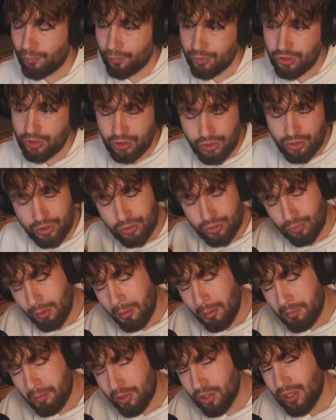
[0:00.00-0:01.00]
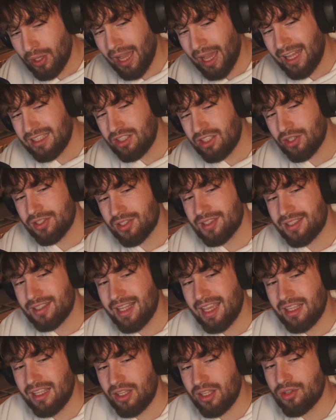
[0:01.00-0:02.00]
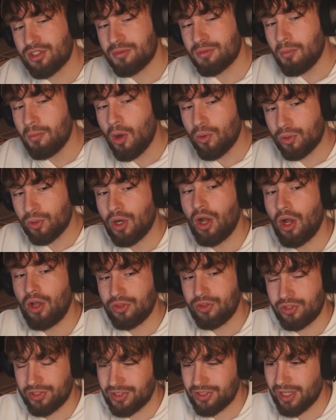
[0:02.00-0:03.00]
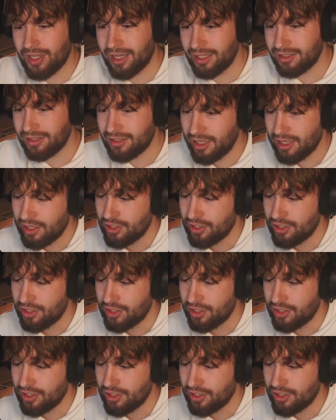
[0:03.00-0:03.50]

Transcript: you remember you had your smoke on the side.